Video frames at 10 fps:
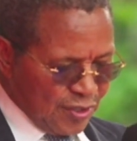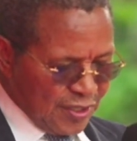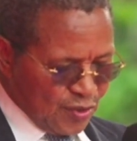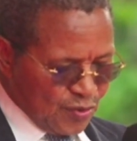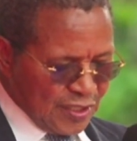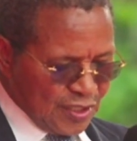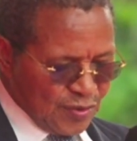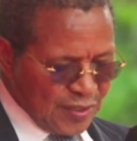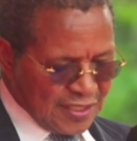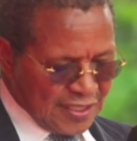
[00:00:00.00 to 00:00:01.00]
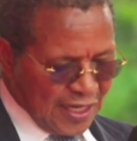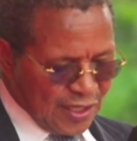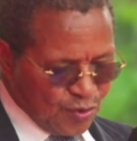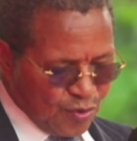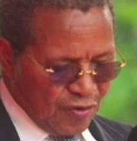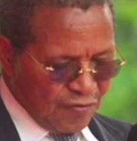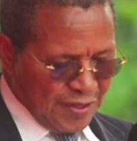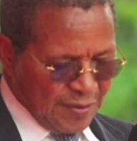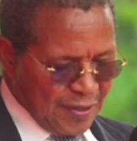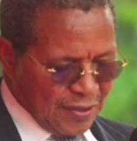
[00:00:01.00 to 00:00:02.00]
in 2020, I took over
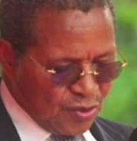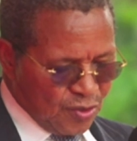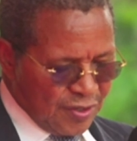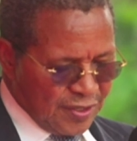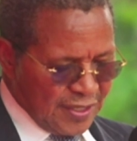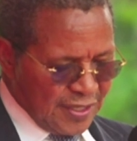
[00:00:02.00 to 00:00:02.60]
the baton,